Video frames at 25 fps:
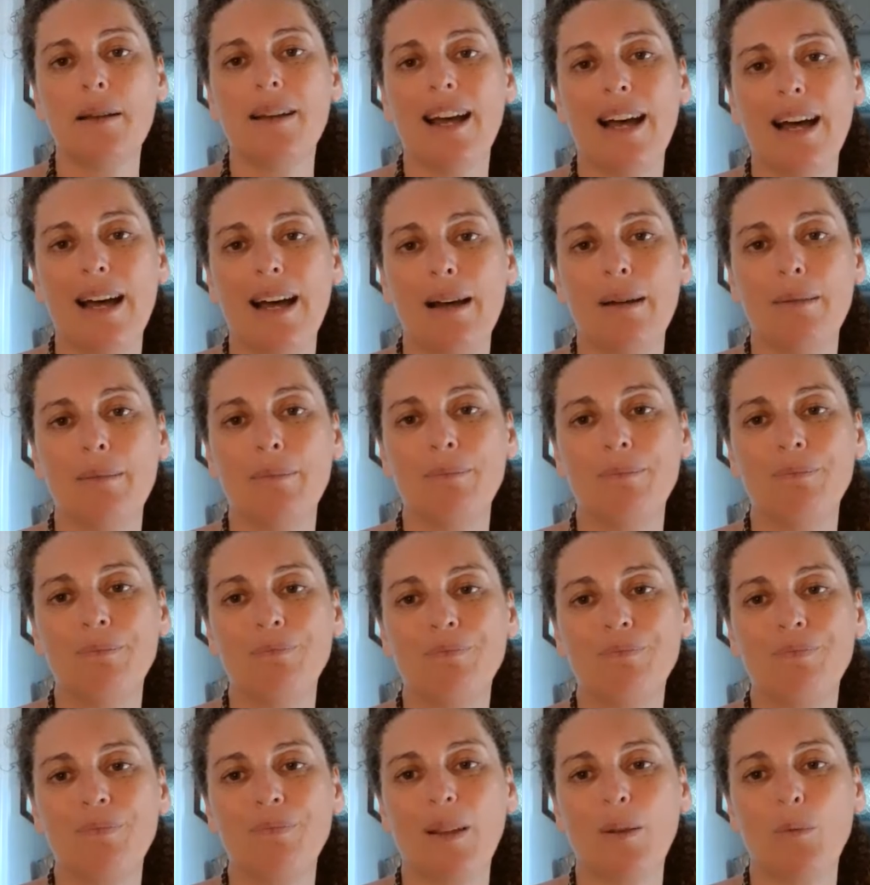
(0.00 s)
um,
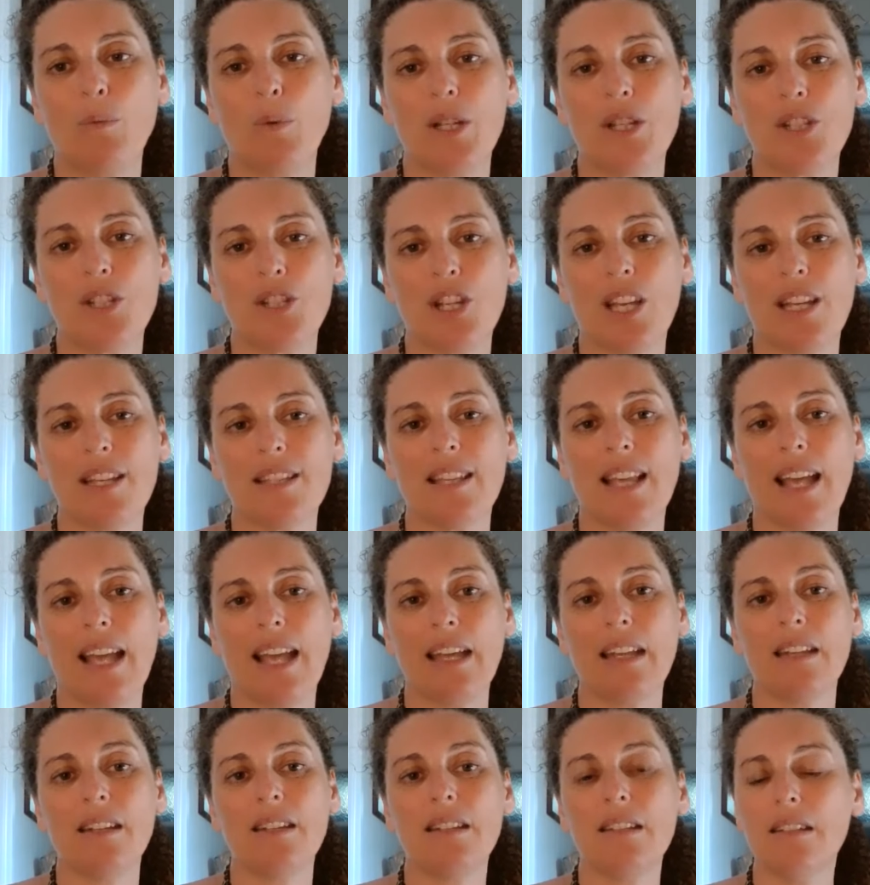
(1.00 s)
which has
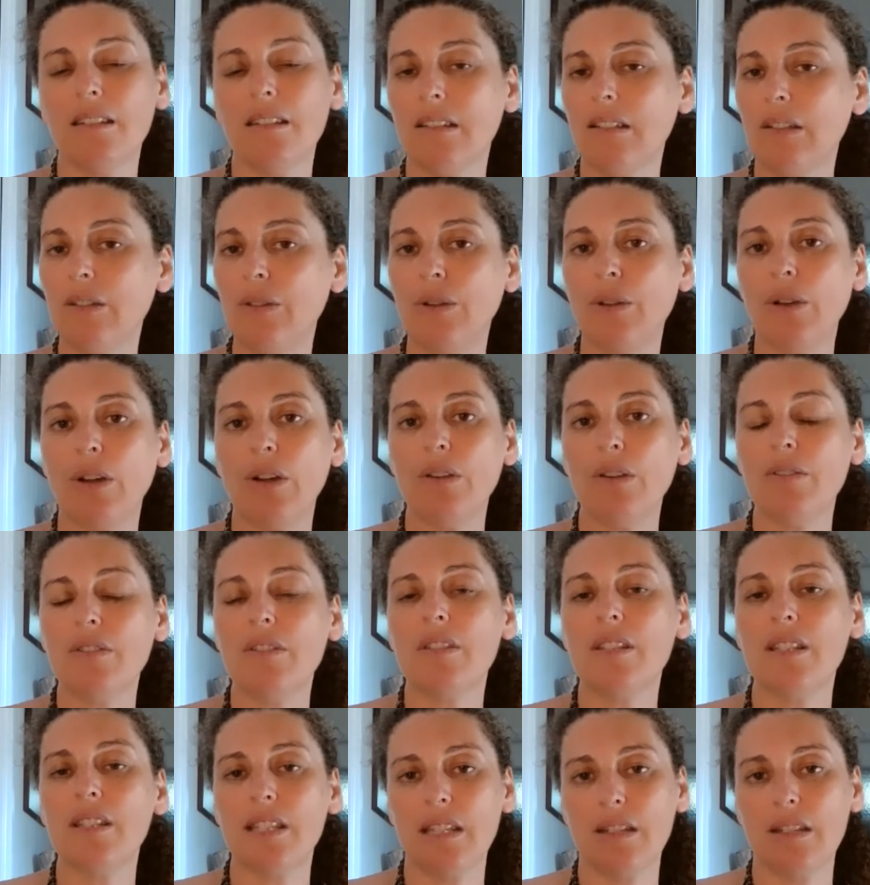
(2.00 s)
had you know
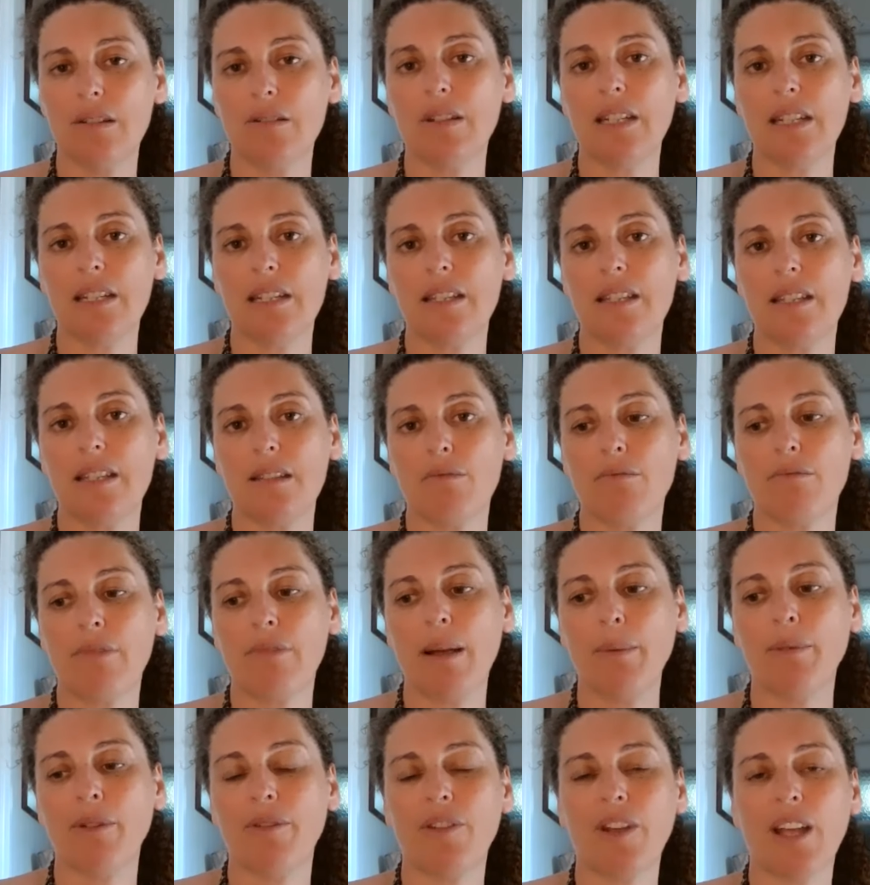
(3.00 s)
serious
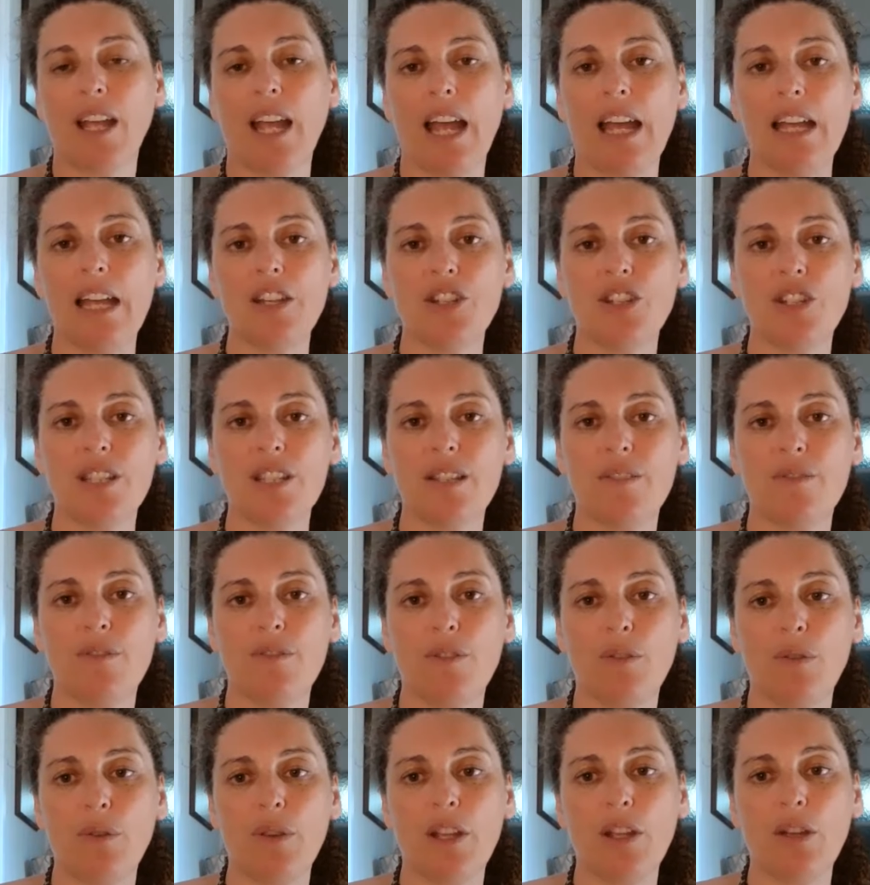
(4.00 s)
ramifications
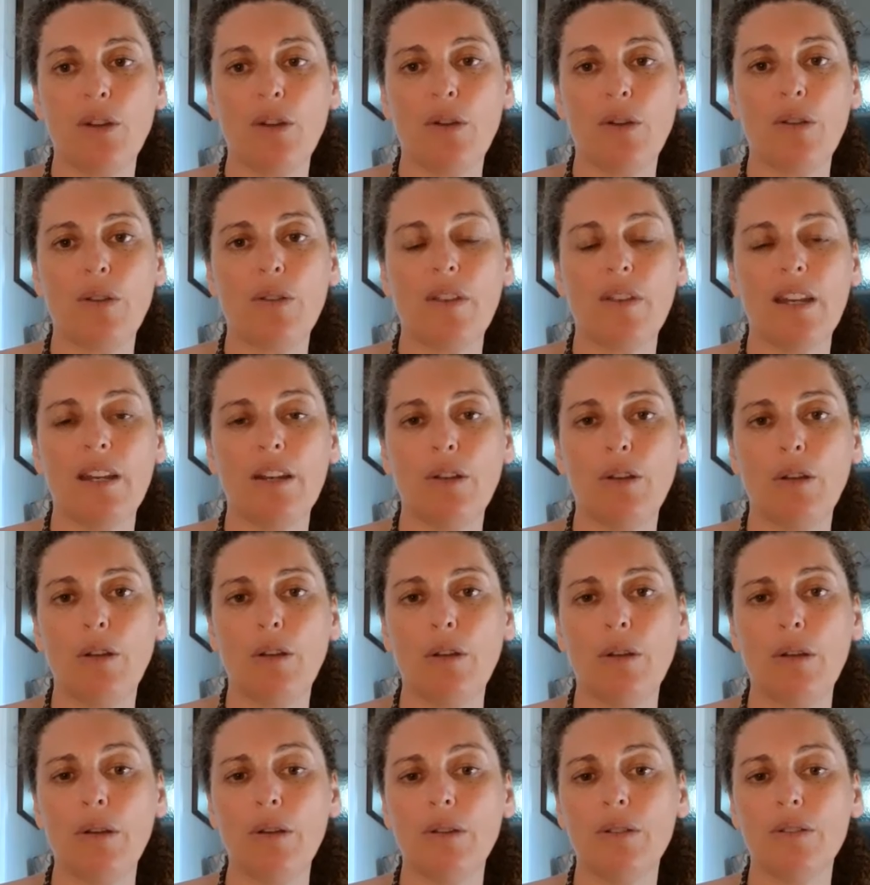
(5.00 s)
for the earth and
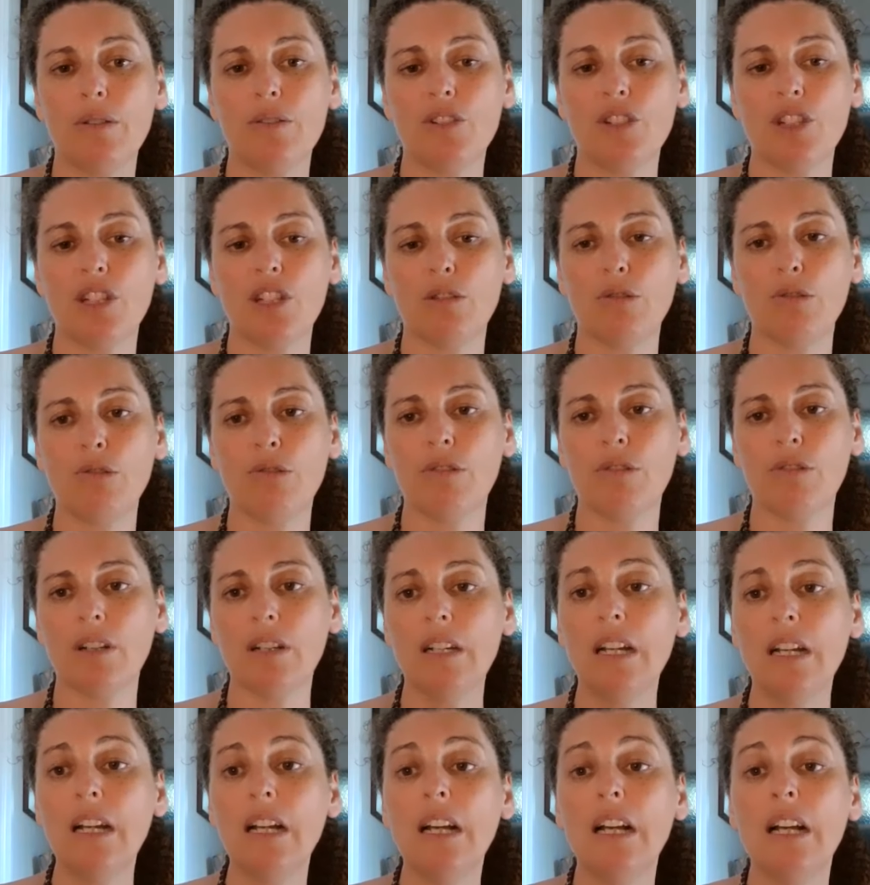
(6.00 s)
her
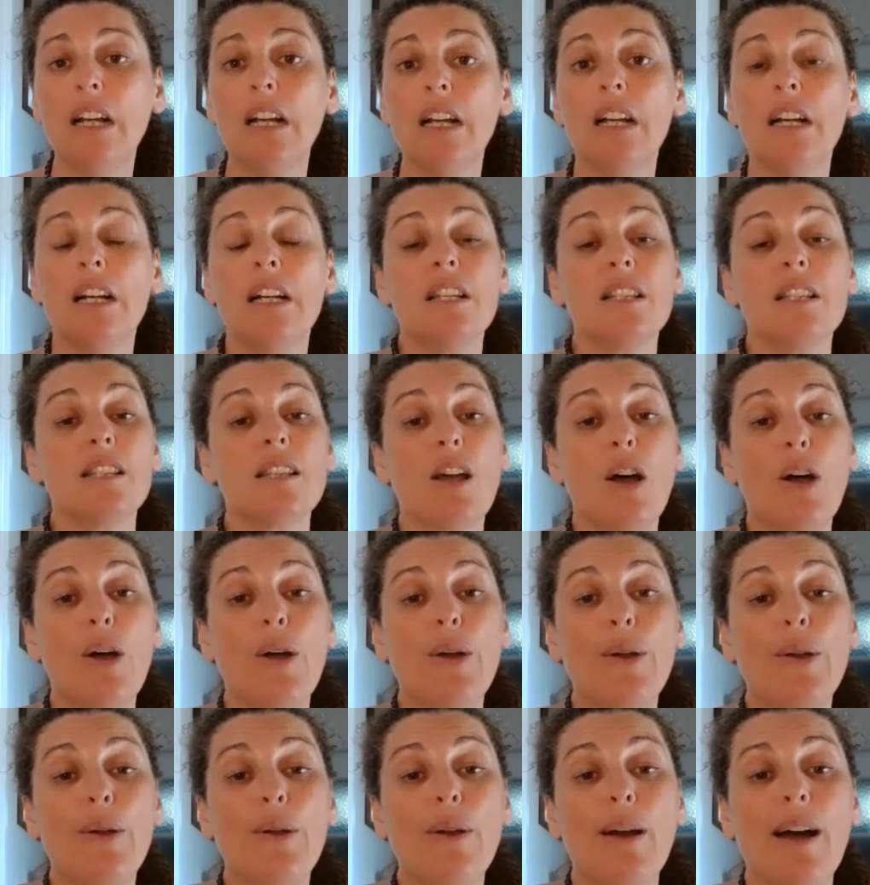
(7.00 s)
children.
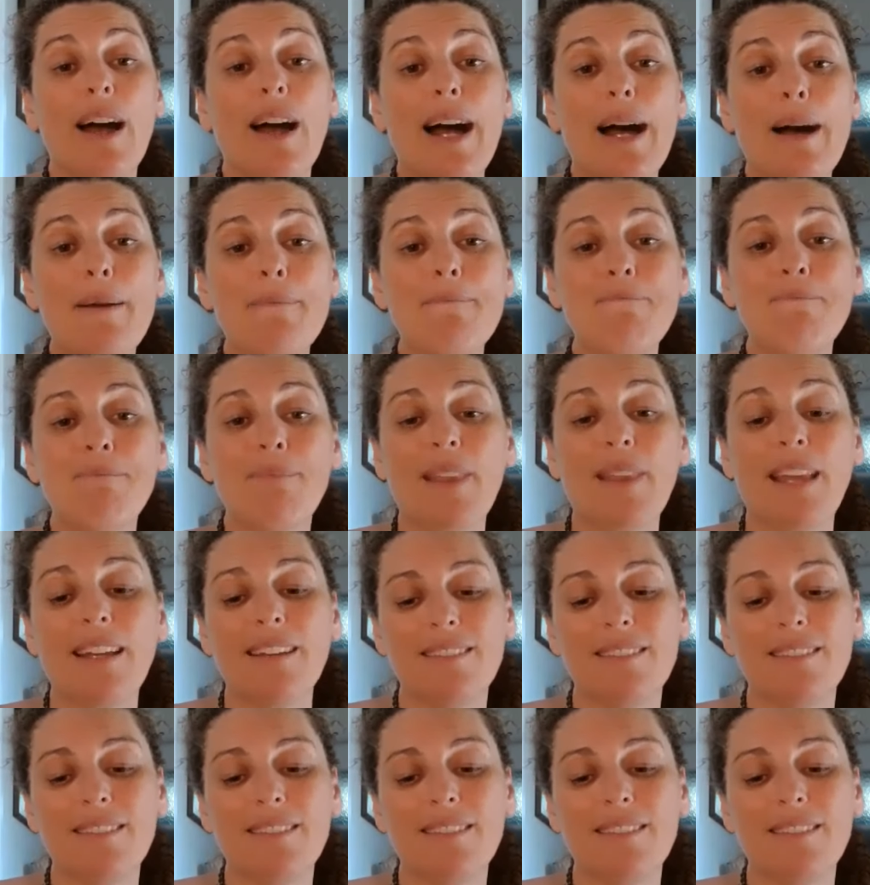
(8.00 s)
So um,